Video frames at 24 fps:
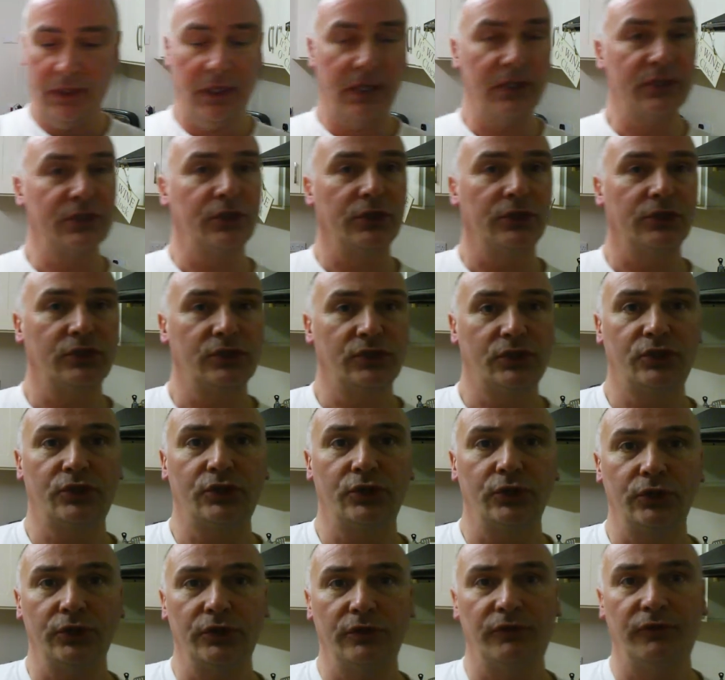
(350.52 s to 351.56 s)
is the
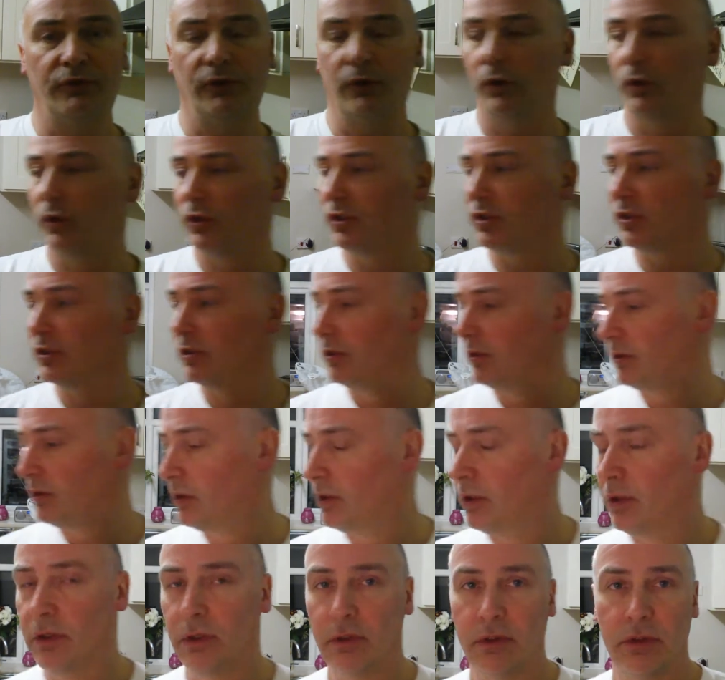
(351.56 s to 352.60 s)
Tour de Force.
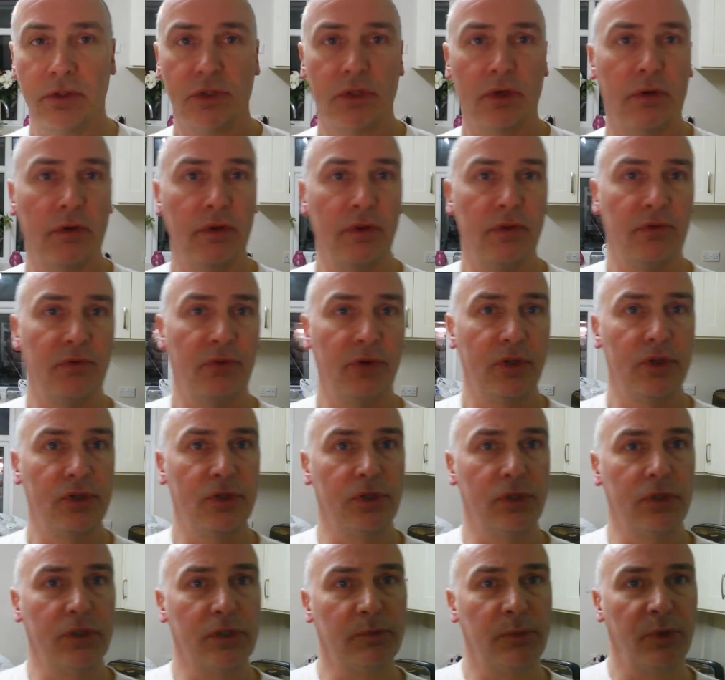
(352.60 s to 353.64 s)
Sorry, the fridge
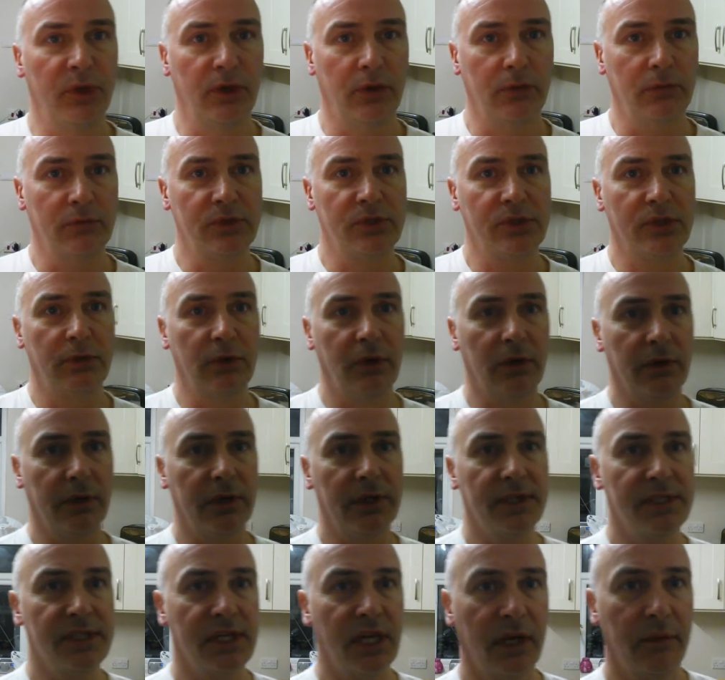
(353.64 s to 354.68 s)
door's been open too long.
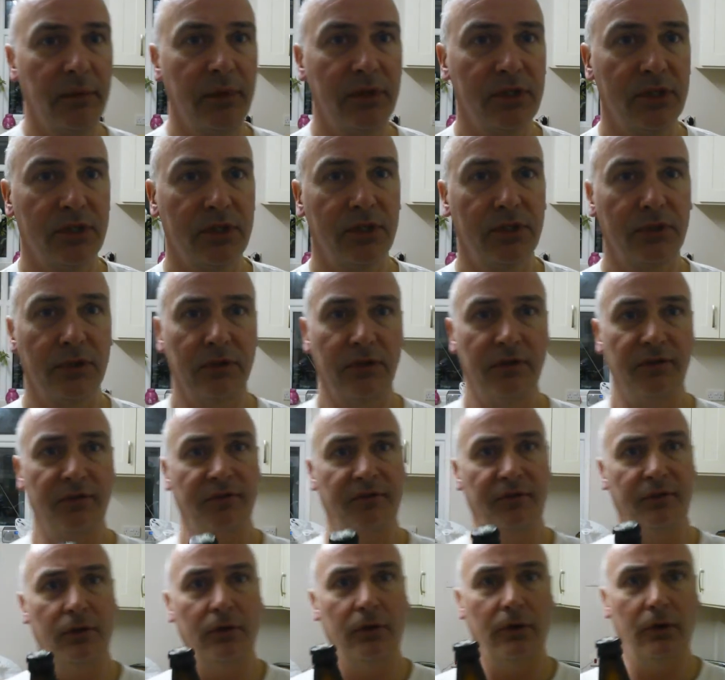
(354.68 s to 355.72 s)
It's telling me to shut the
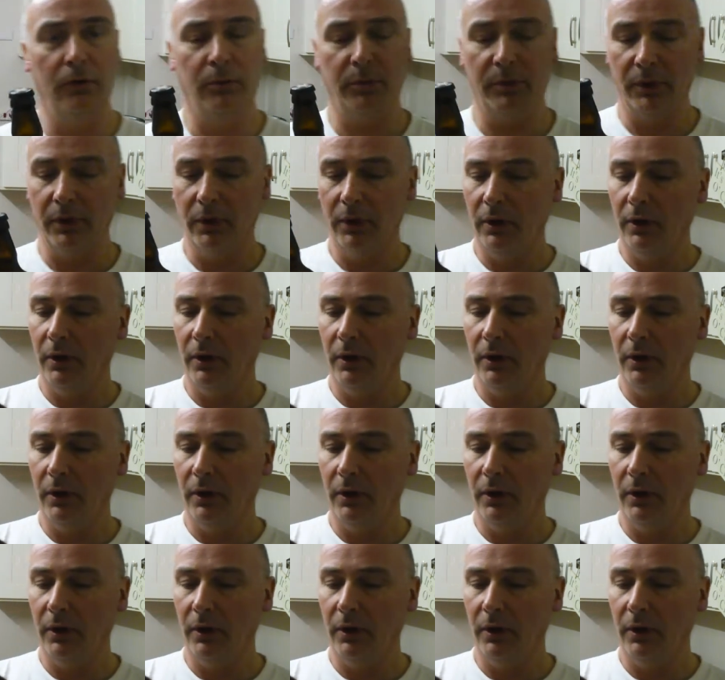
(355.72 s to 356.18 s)
fuck up.